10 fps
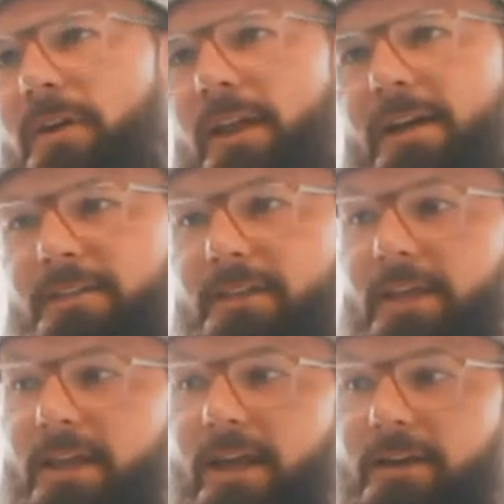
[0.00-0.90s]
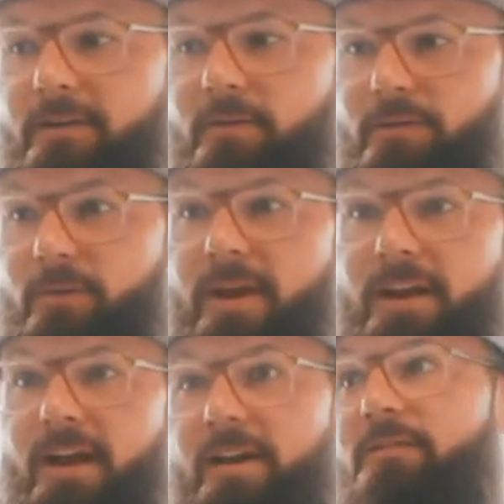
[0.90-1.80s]
realizing that like you may
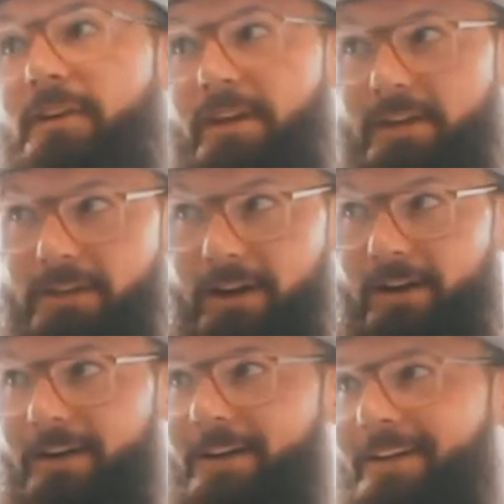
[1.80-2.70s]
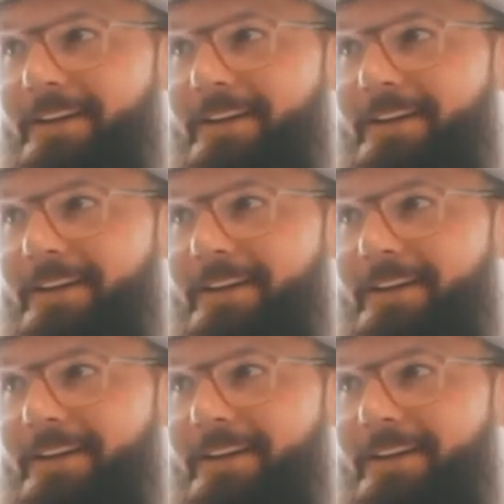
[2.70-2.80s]
not ever get there.